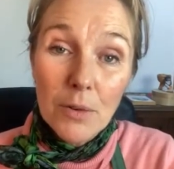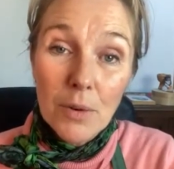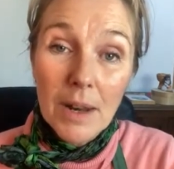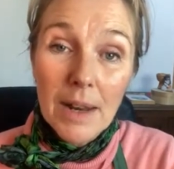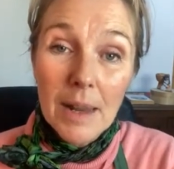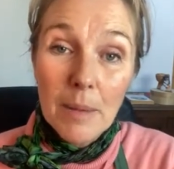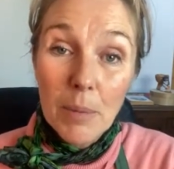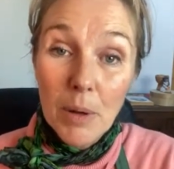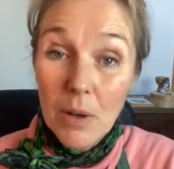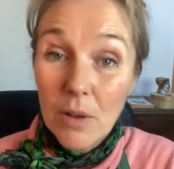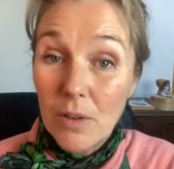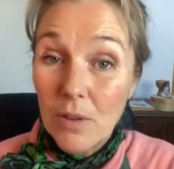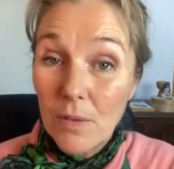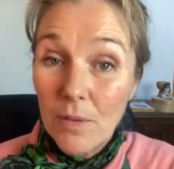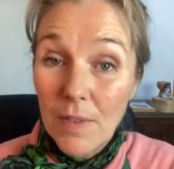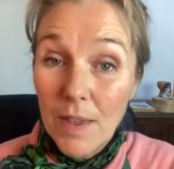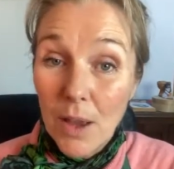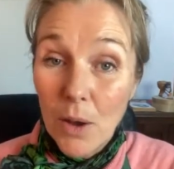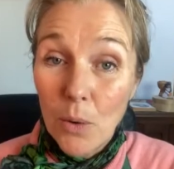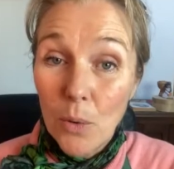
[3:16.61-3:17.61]
really, because
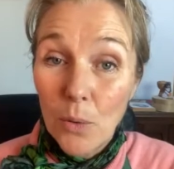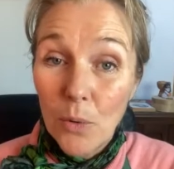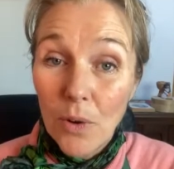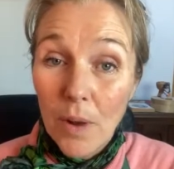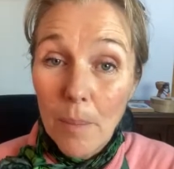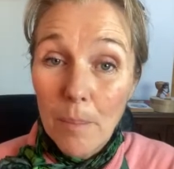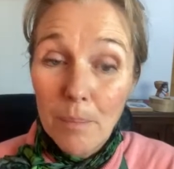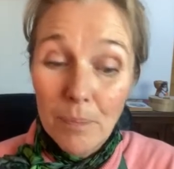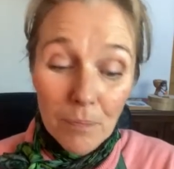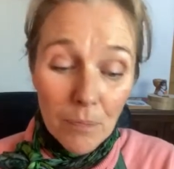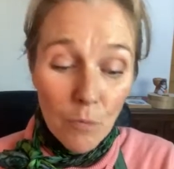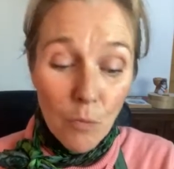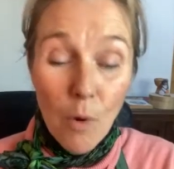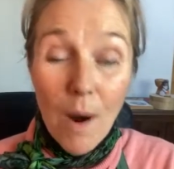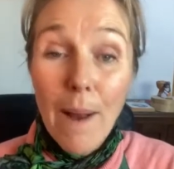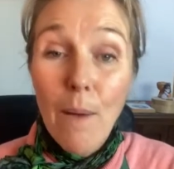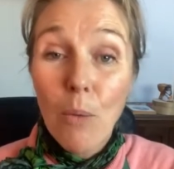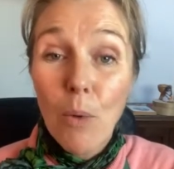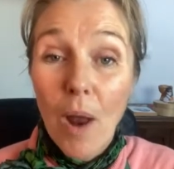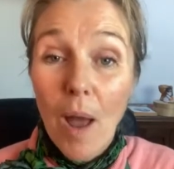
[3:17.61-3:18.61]
of the old
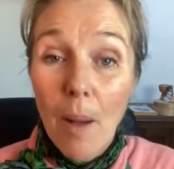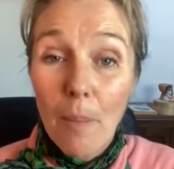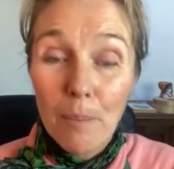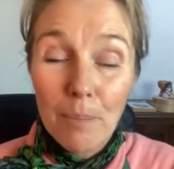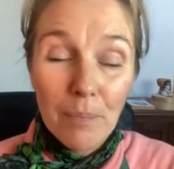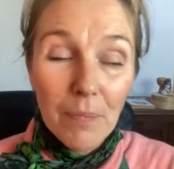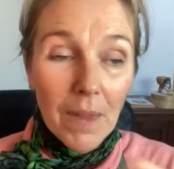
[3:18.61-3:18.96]
Roundup.